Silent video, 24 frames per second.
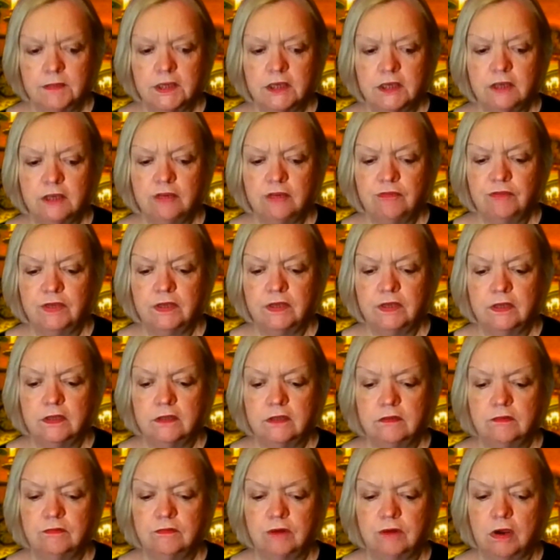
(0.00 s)
they make you
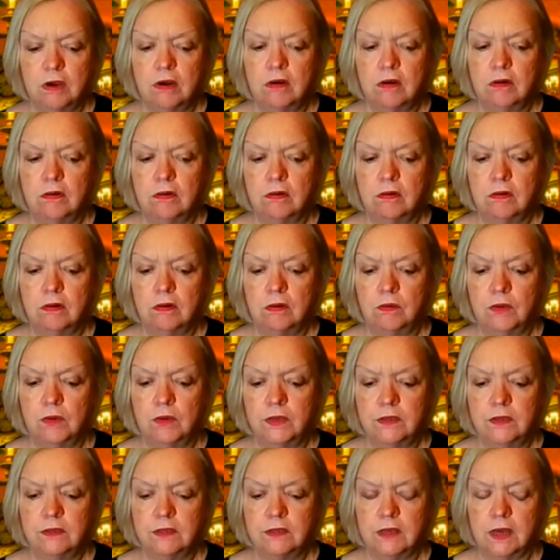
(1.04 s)
feel wrong
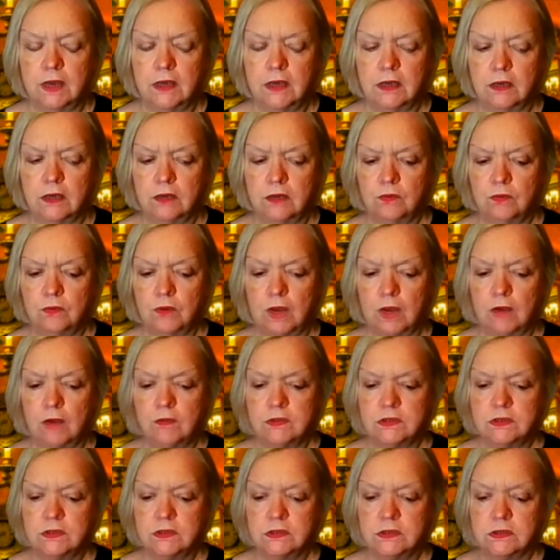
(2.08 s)
when you think, hang on, I
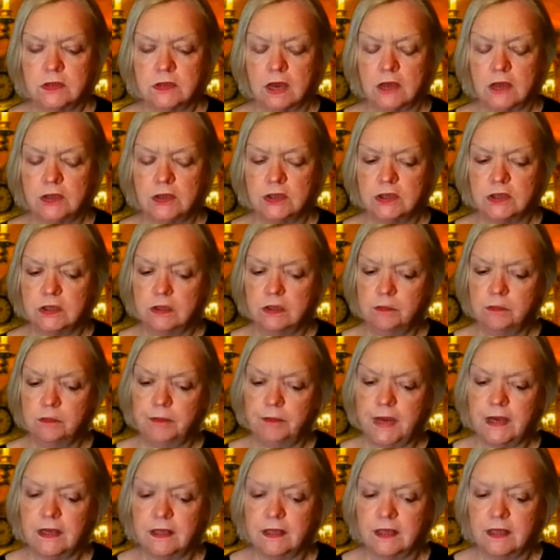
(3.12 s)
was actually
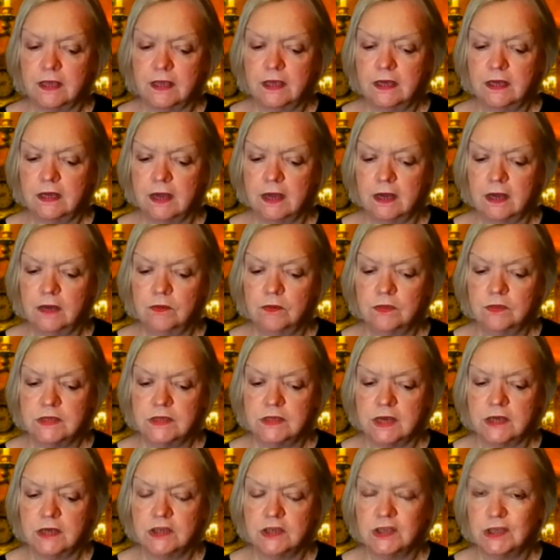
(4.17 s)
back then, I
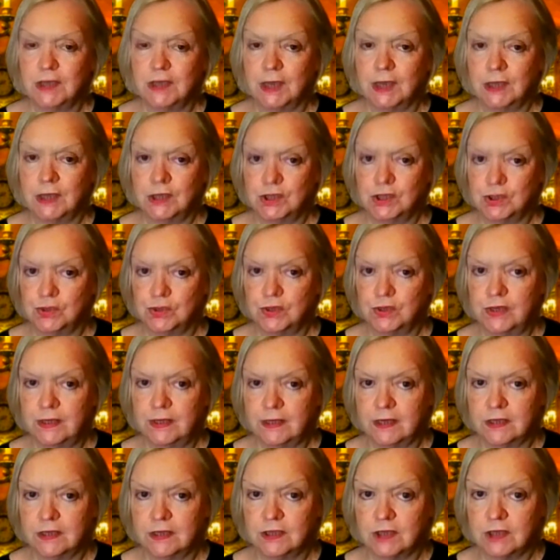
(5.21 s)
was actually
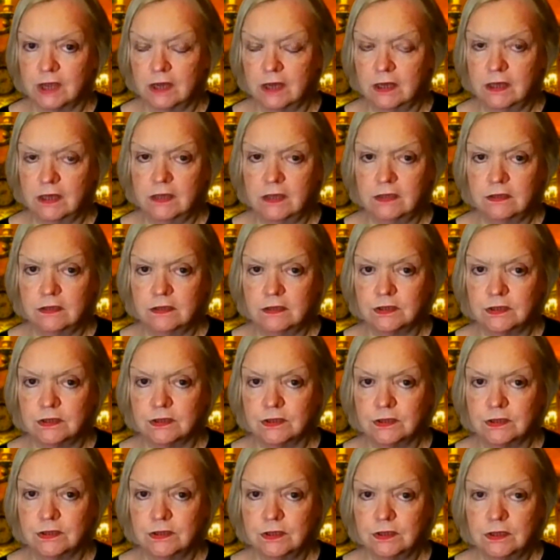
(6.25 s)
enjoying that
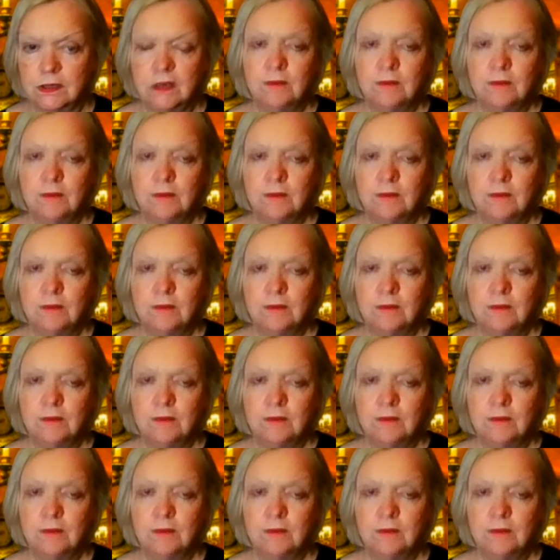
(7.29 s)
challenge.